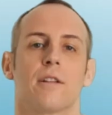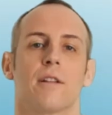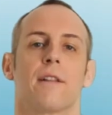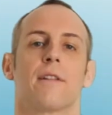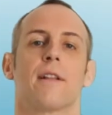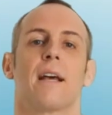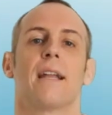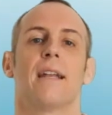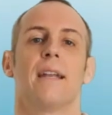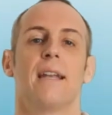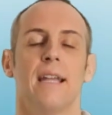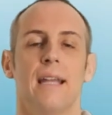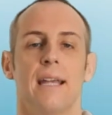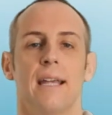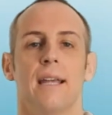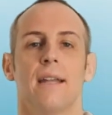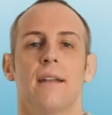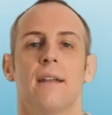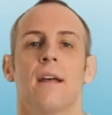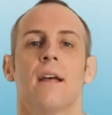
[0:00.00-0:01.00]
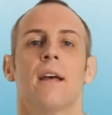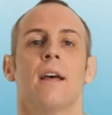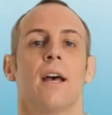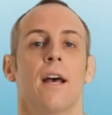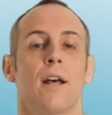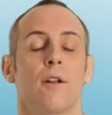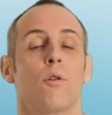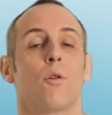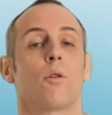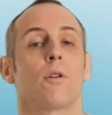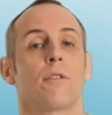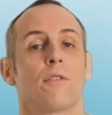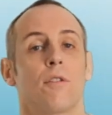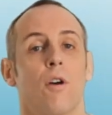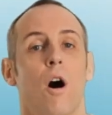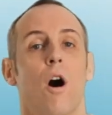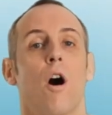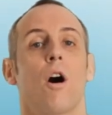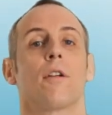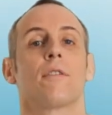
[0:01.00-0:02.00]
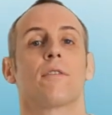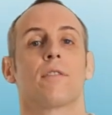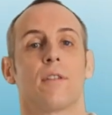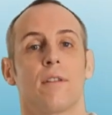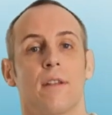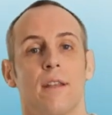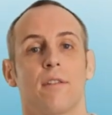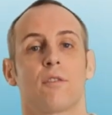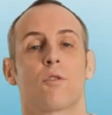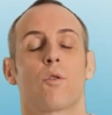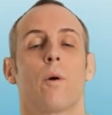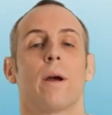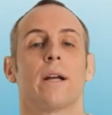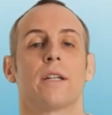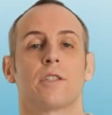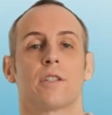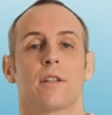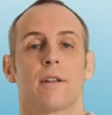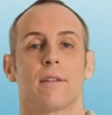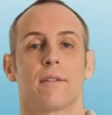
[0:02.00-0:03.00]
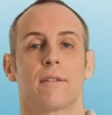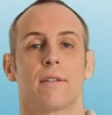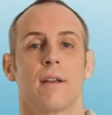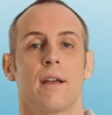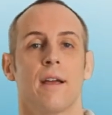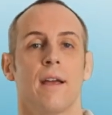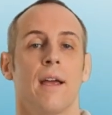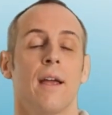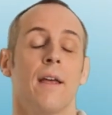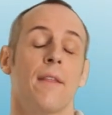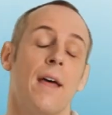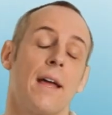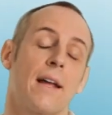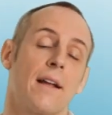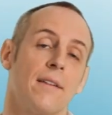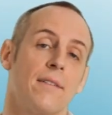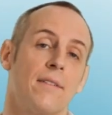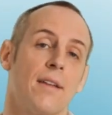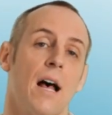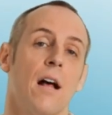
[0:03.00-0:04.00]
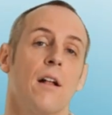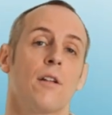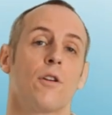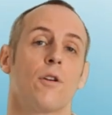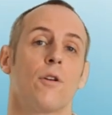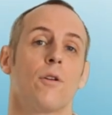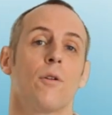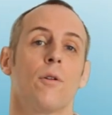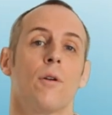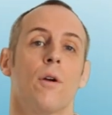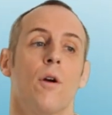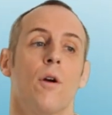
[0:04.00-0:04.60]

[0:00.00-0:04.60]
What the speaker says: that they need in order to answer these questions. They can tell you